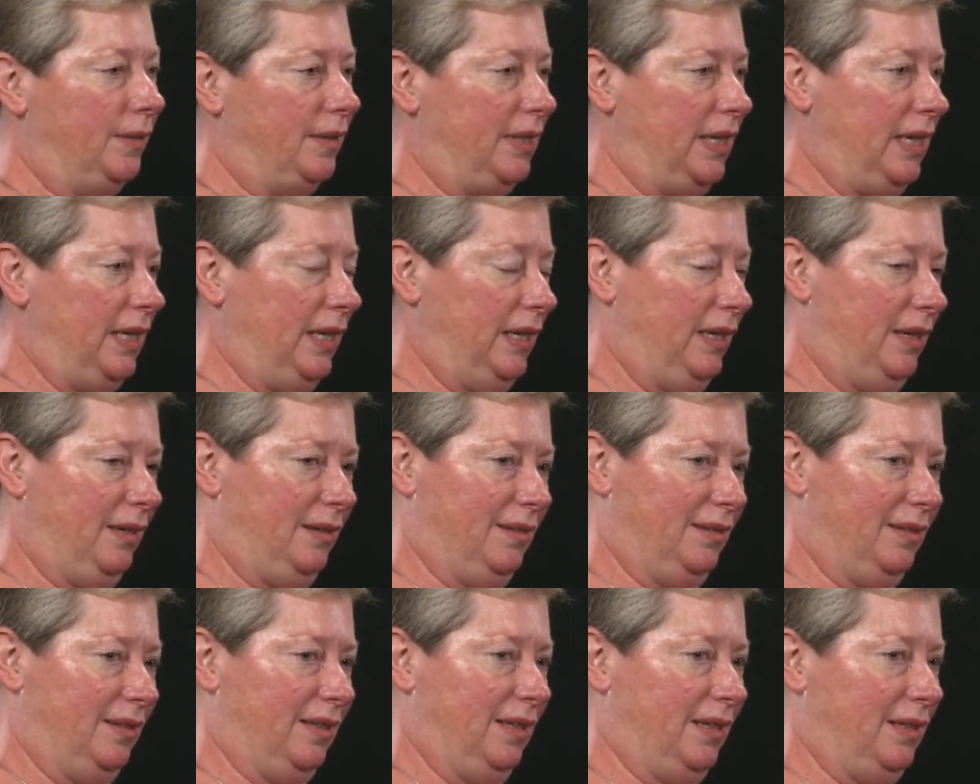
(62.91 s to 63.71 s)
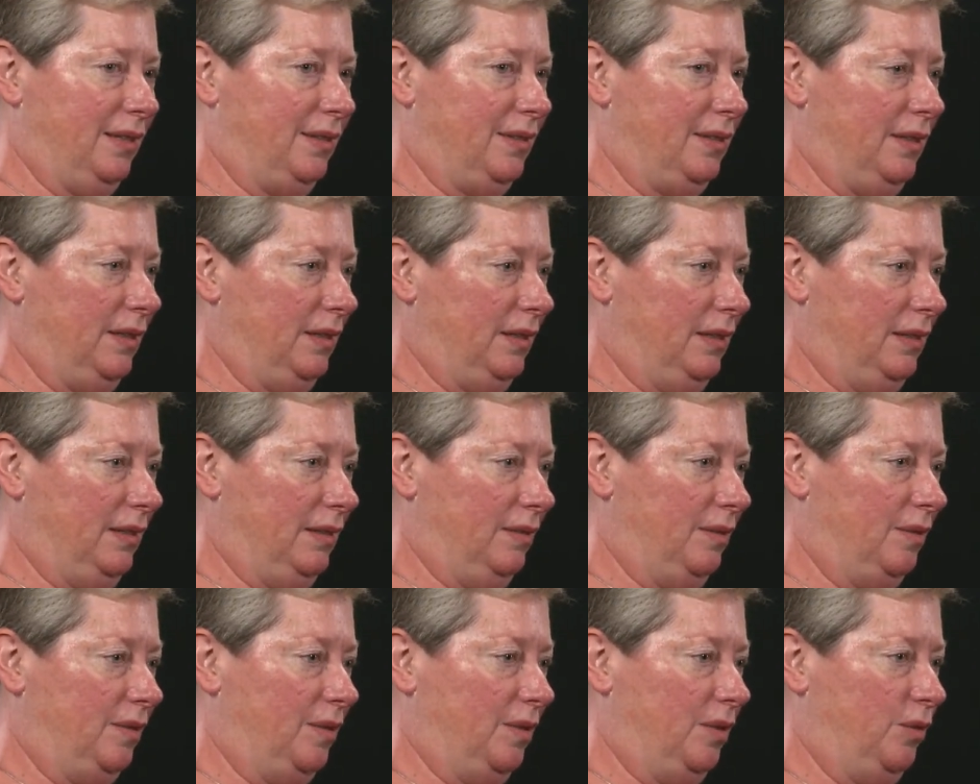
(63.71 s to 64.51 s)
He has
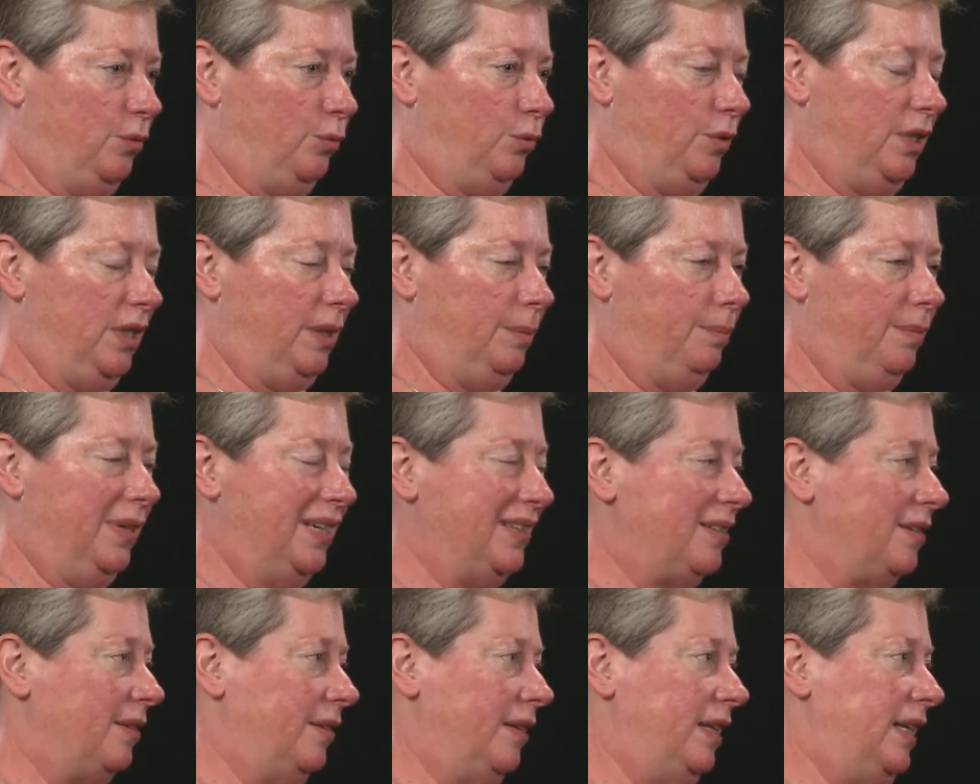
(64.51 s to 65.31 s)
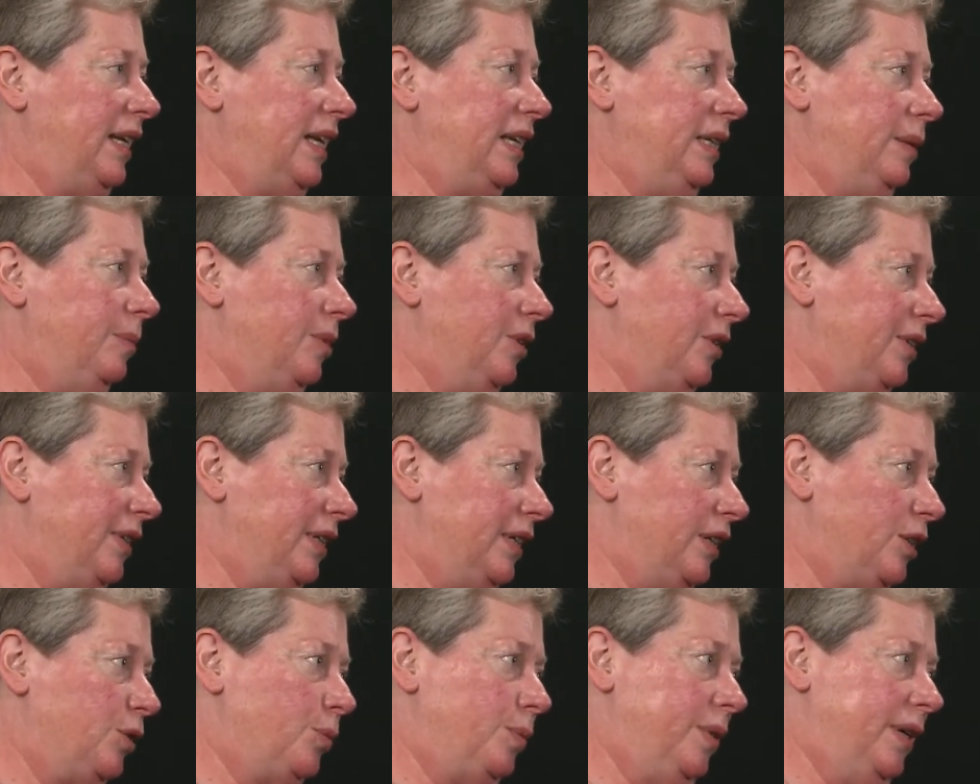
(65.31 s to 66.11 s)
done really better than anybody
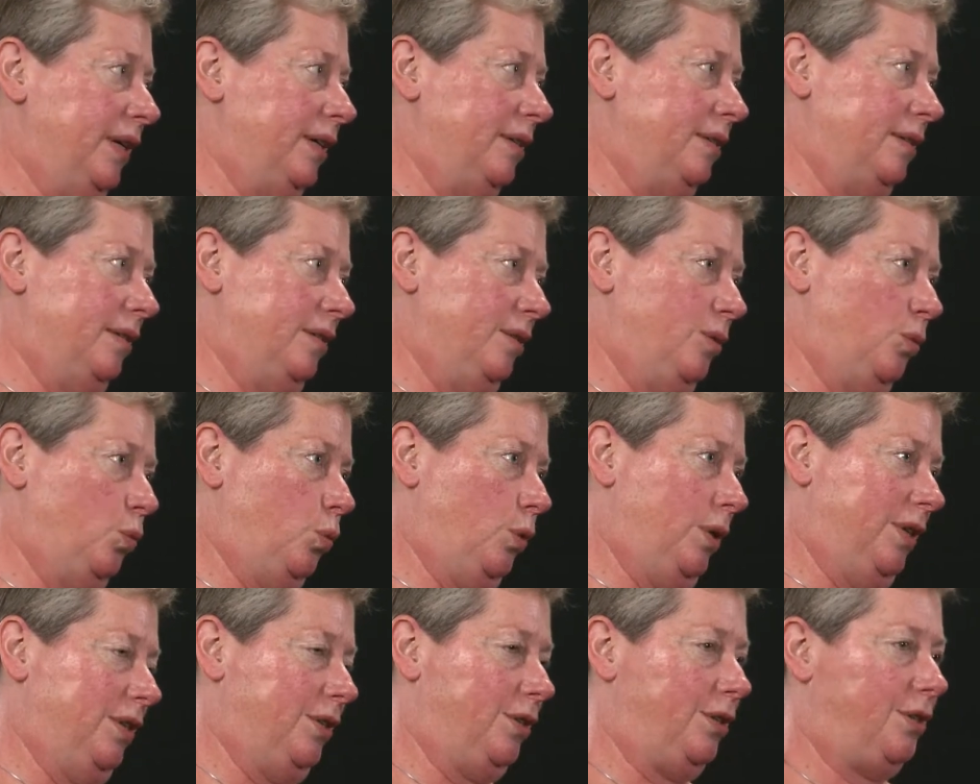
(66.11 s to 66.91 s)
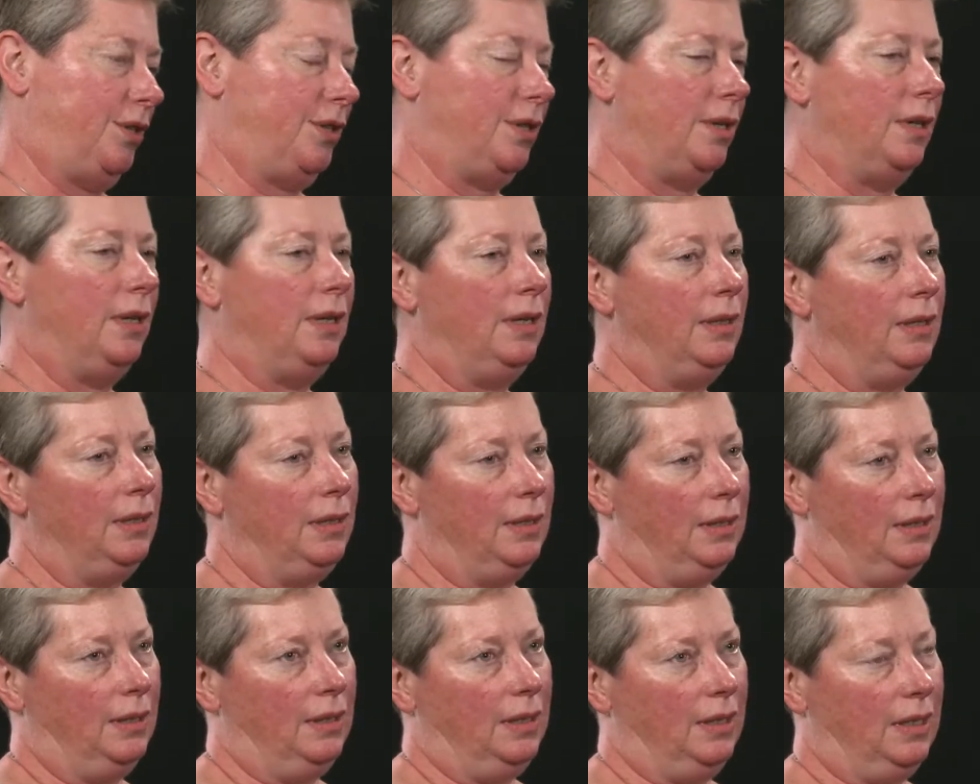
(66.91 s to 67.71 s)
expected, which
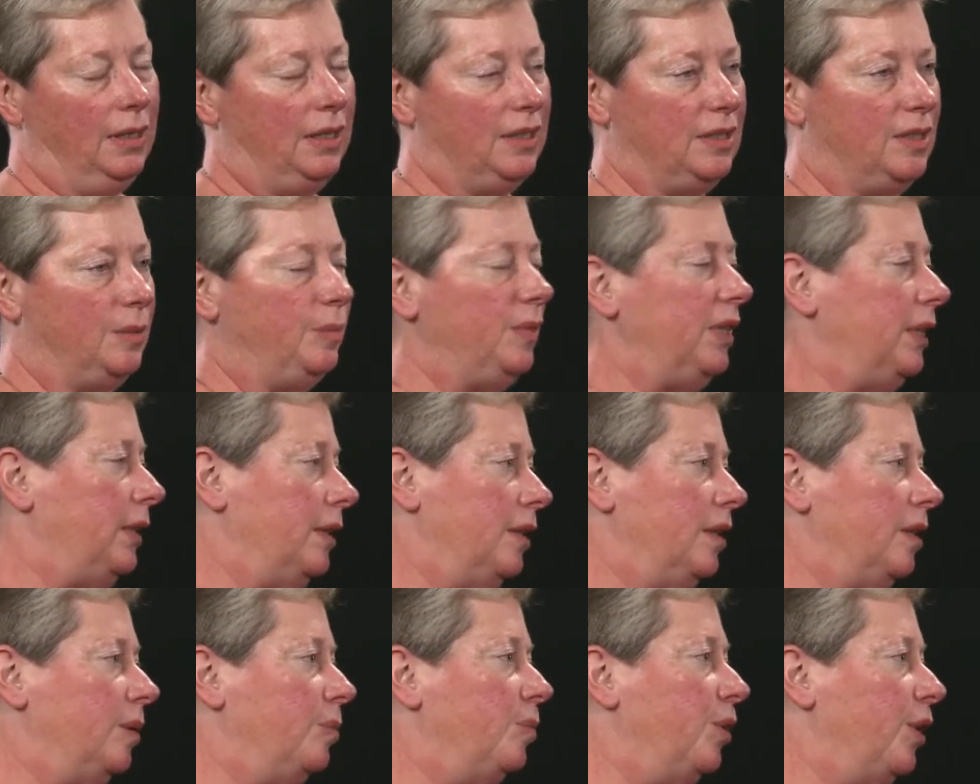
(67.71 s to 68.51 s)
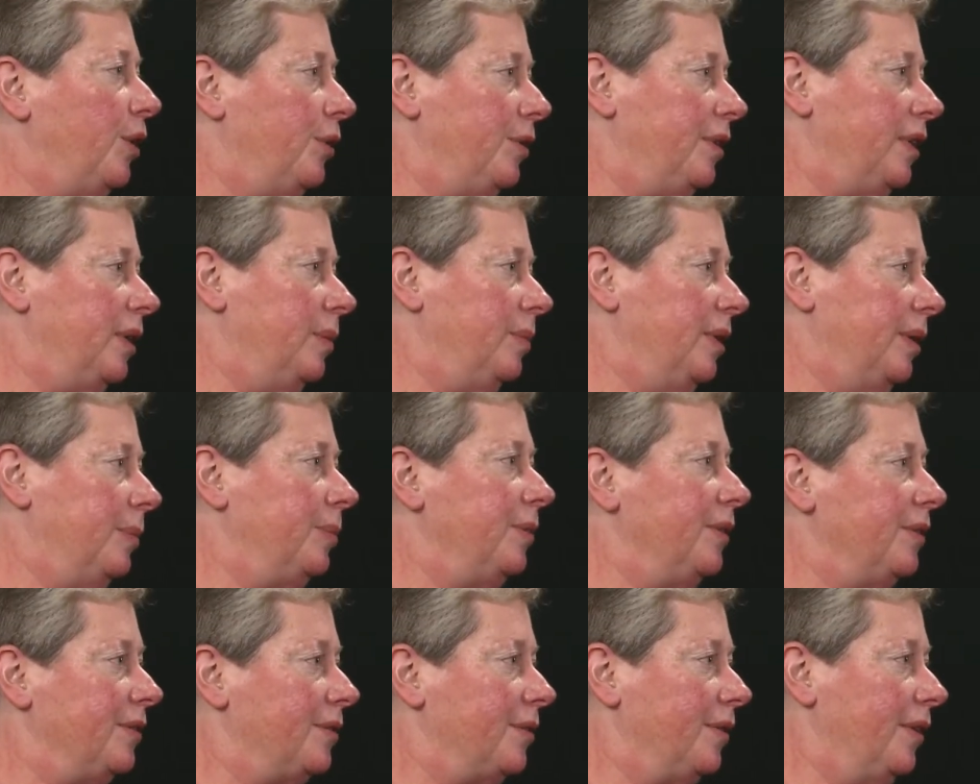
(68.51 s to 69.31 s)
has immediately blown him
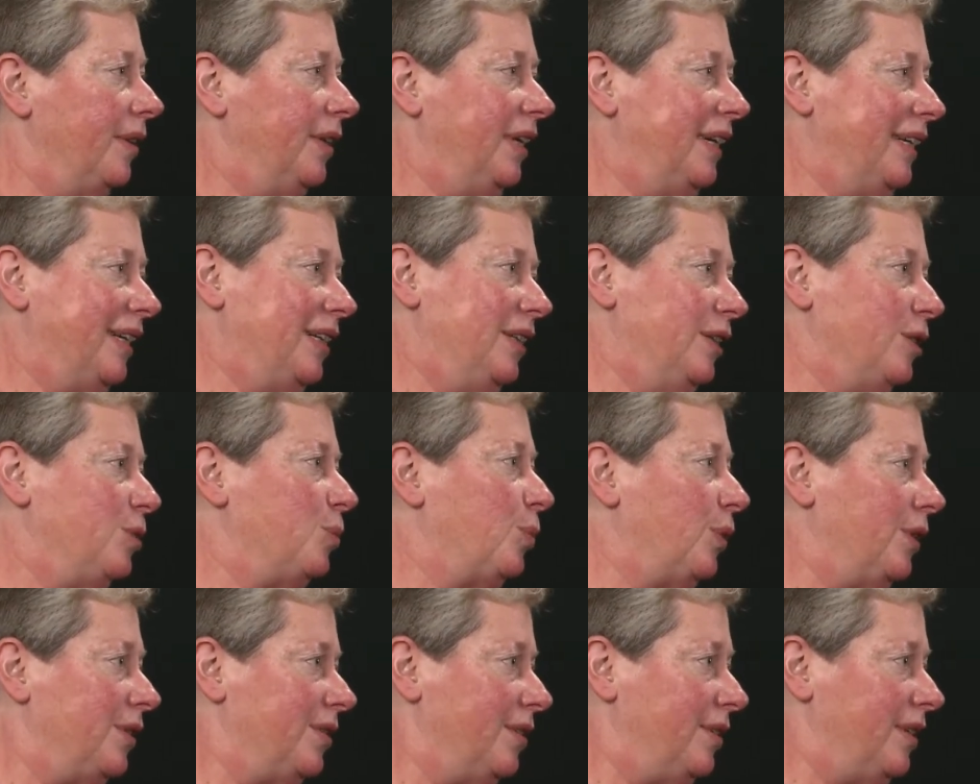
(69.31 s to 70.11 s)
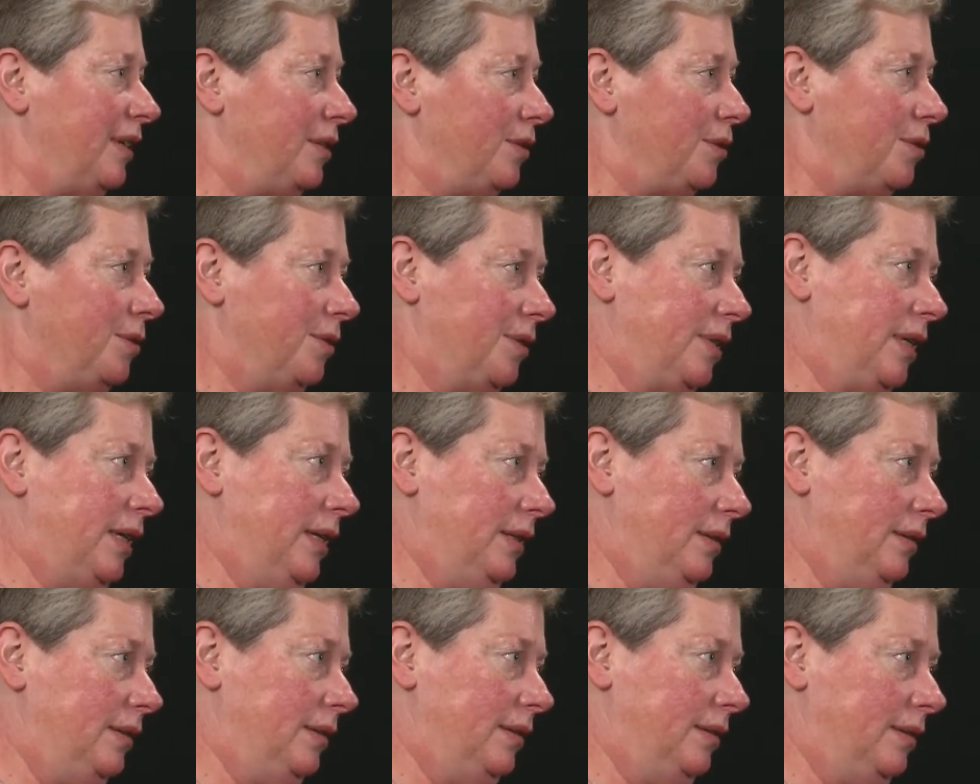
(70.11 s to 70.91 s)
up into the likeliest presidential
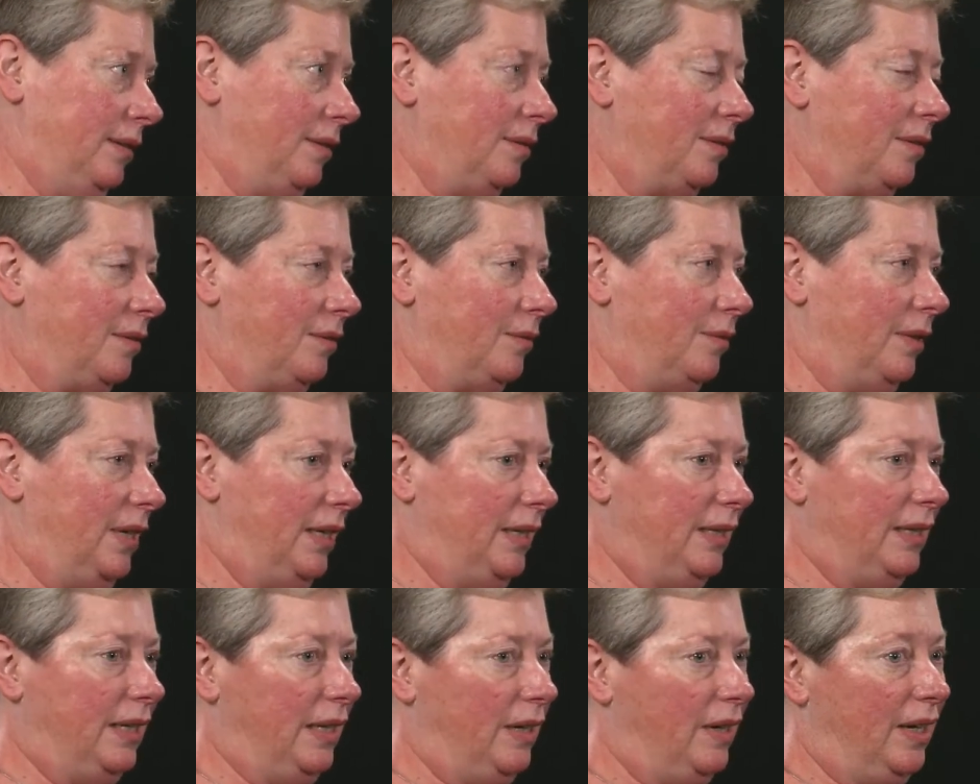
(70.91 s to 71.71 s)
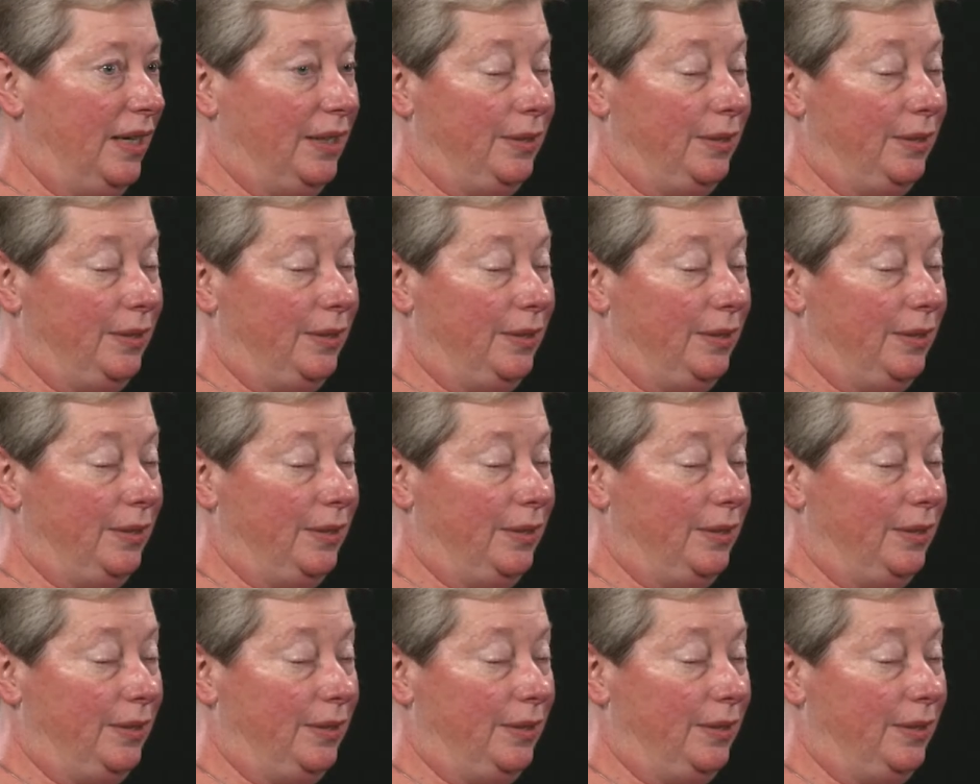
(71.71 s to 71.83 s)
candidate right now.